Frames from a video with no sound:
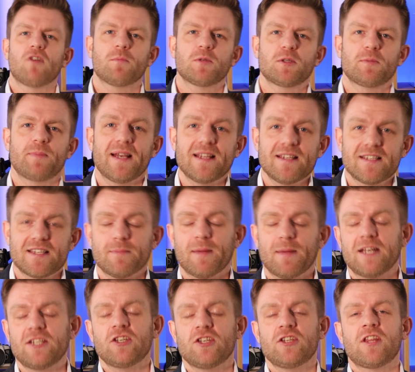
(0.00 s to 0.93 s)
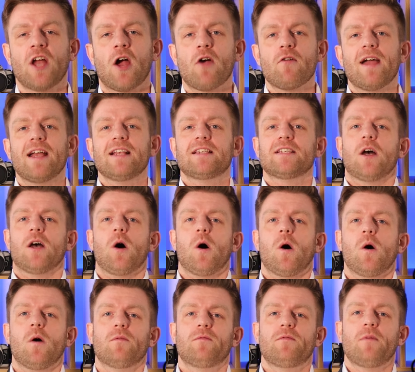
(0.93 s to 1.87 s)
Rob Spence, the Managing Director
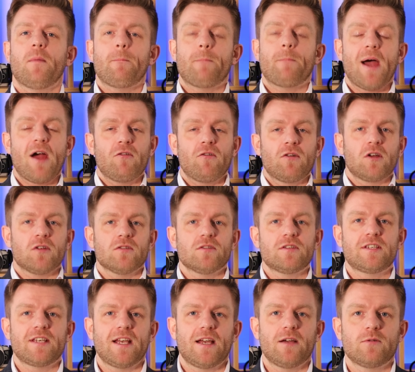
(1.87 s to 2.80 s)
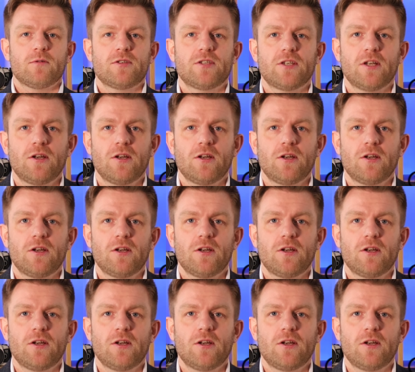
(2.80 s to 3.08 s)
of Paragon Sales